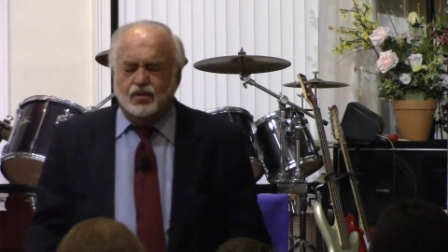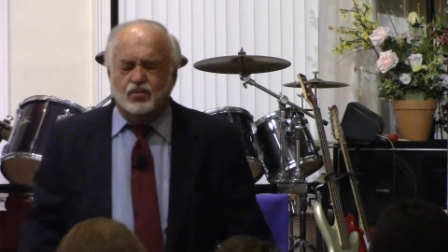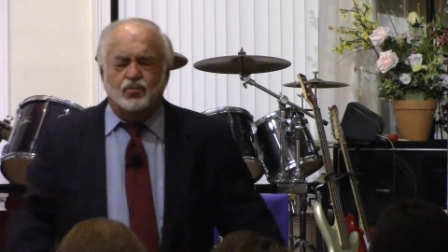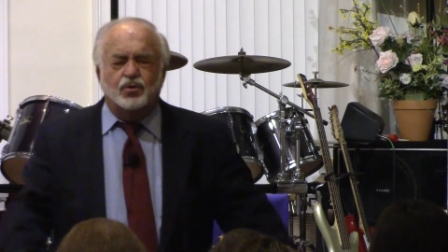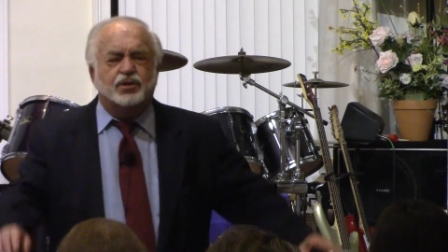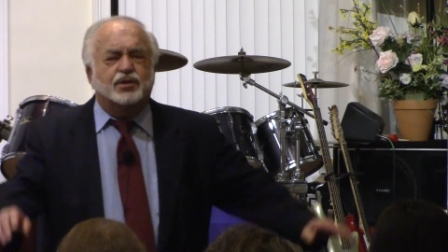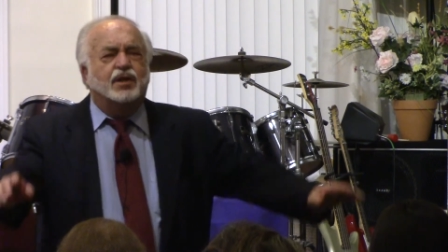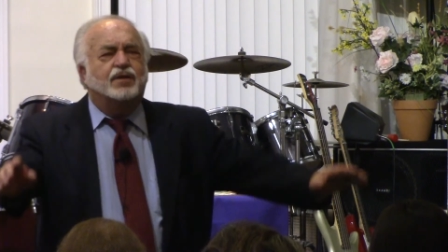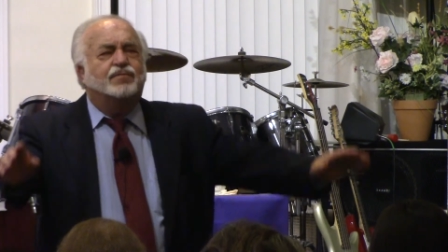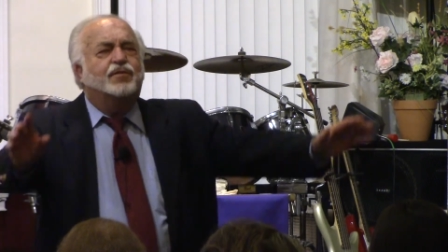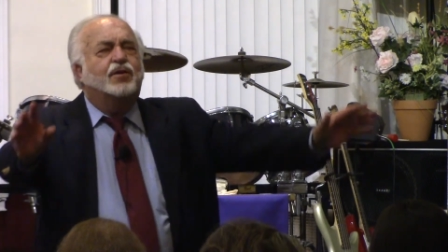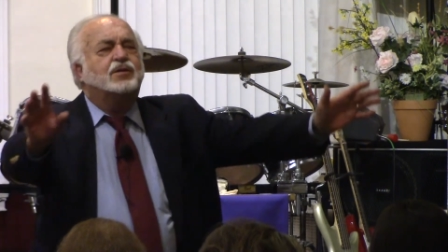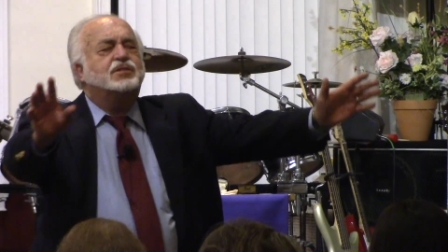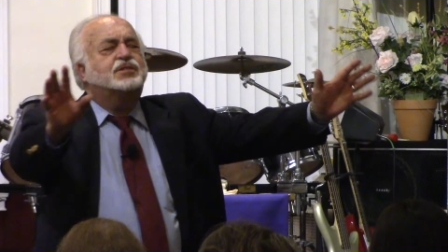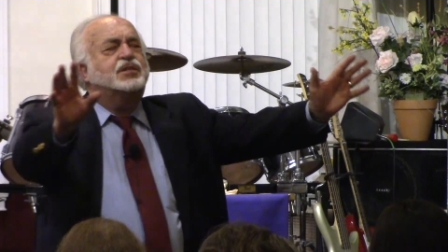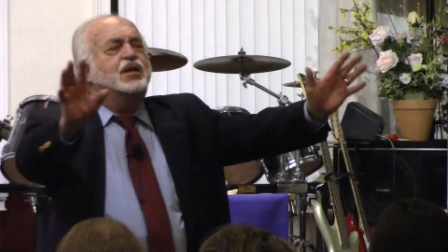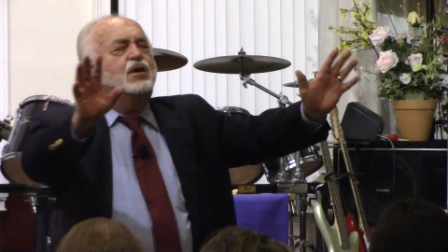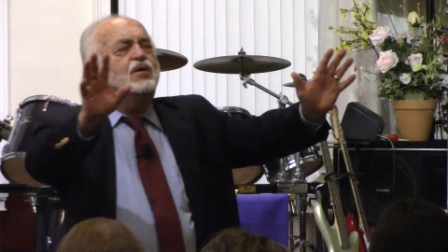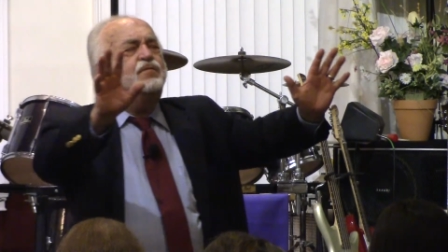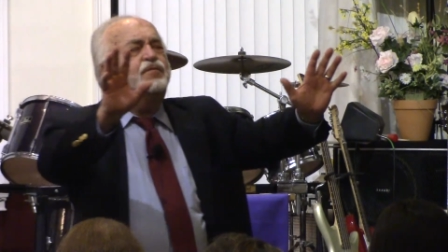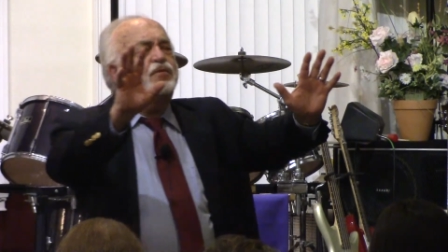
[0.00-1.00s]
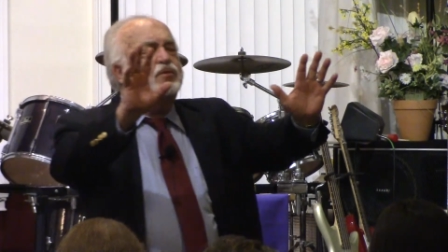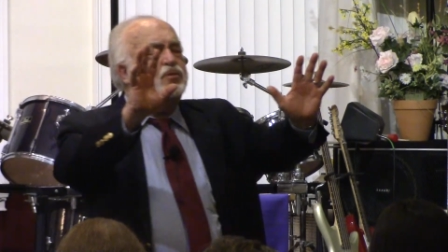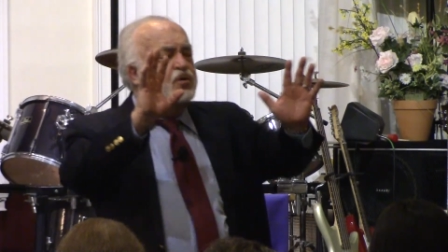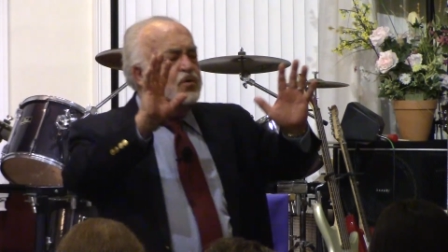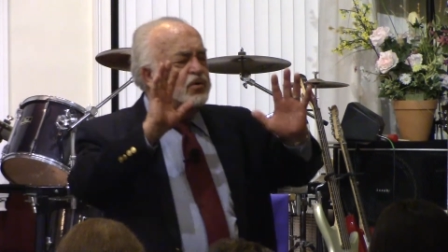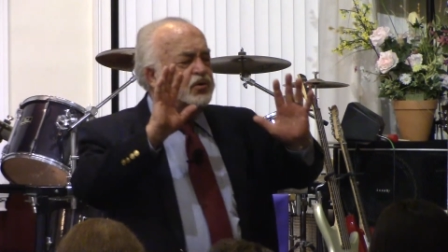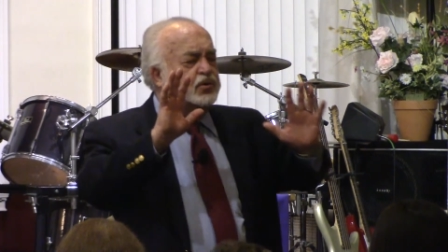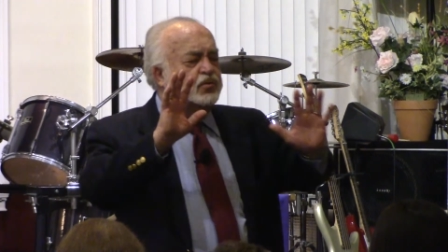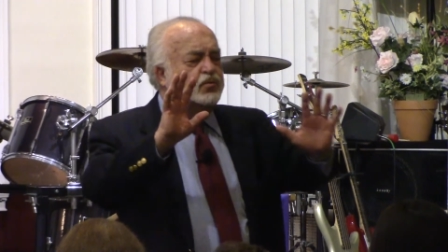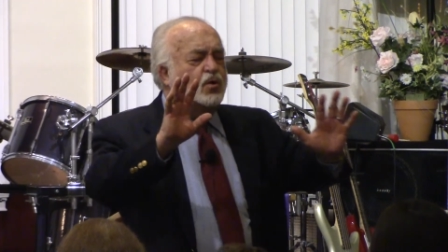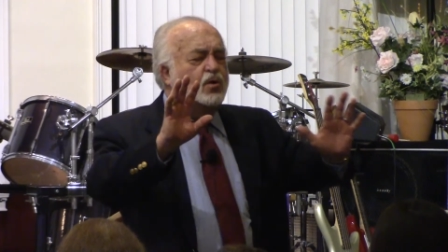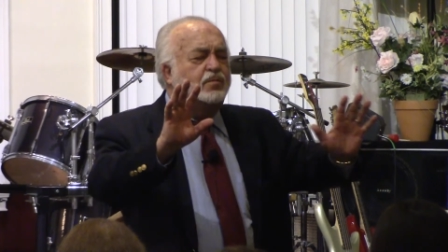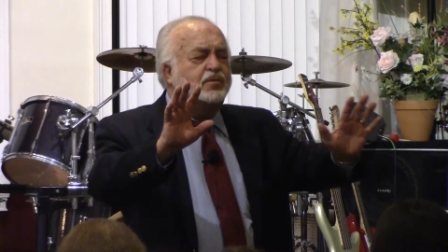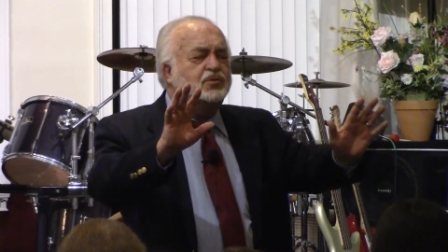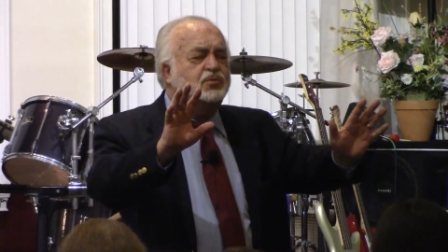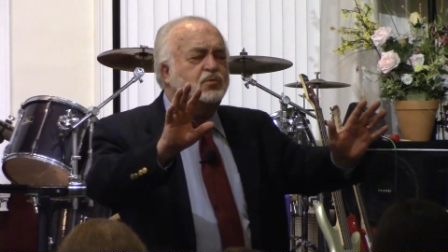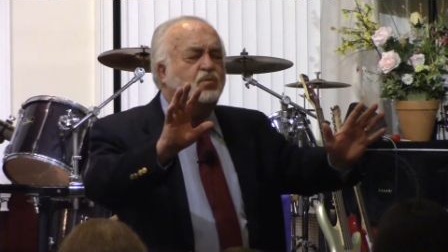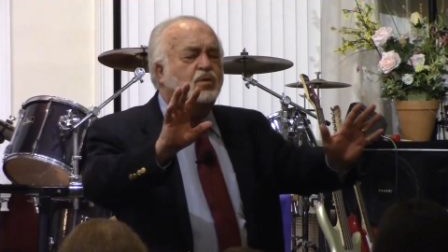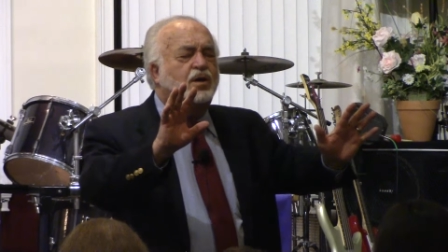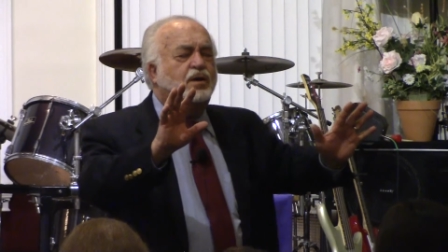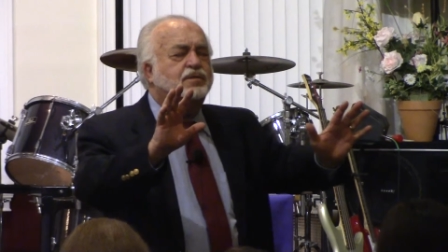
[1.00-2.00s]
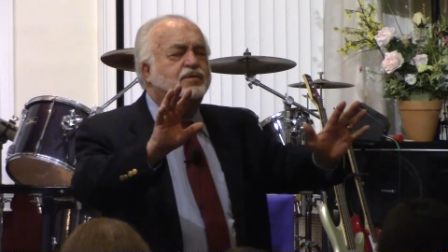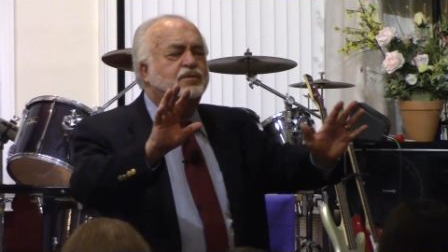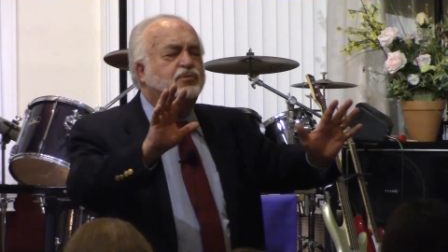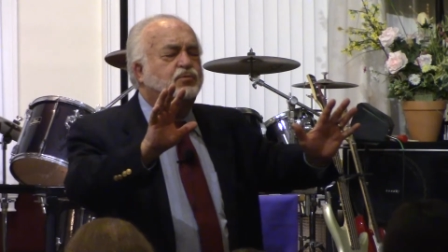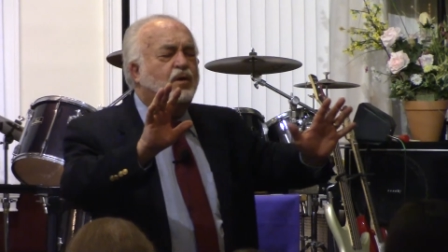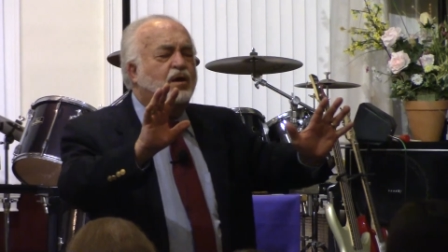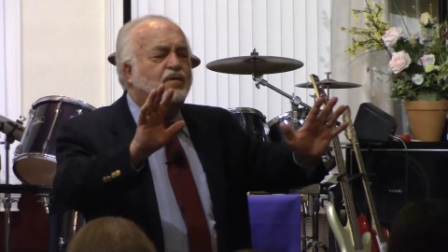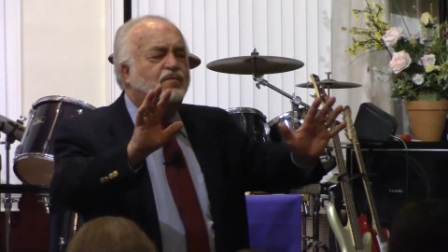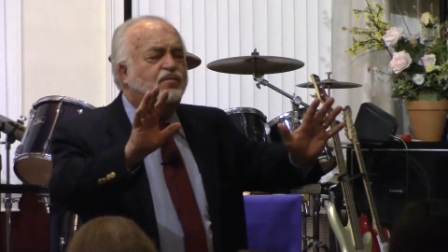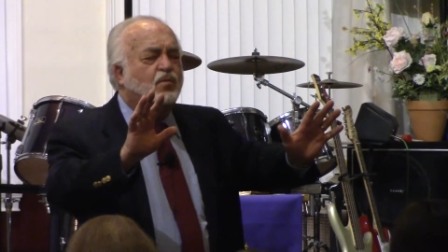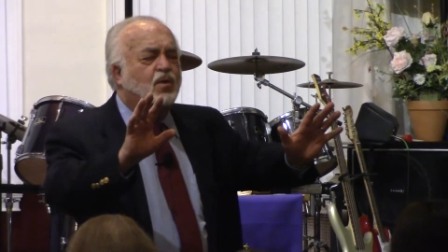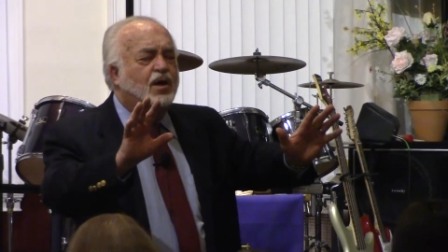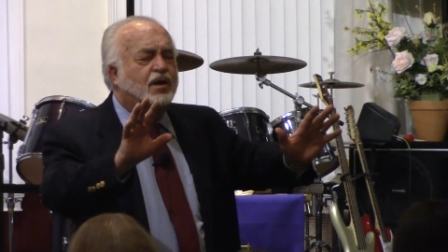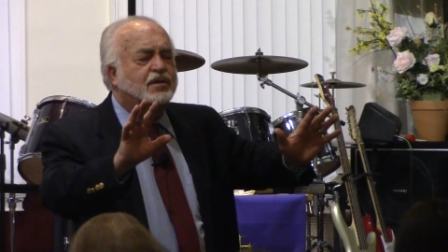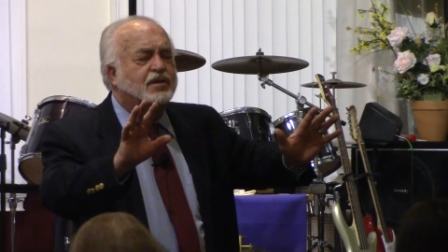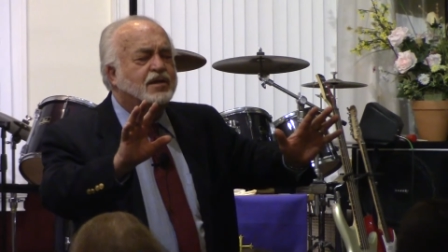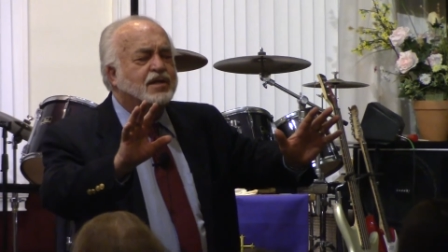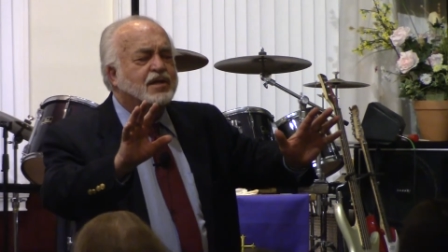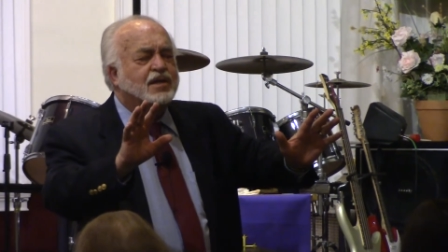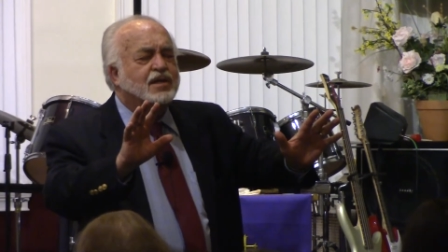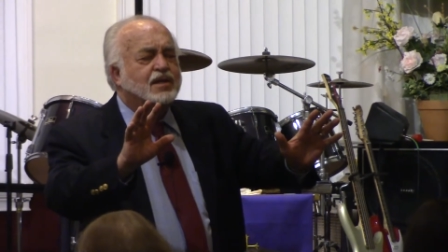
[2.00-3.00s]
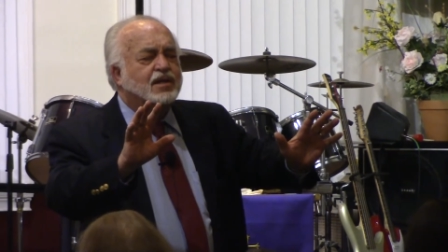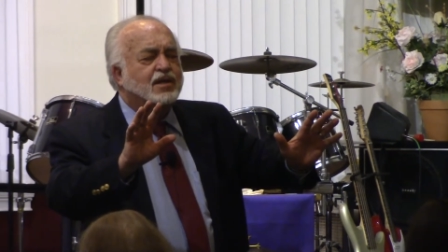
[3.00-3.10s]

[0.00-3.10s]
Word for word: we give ourselves, according to Romans 1, 12,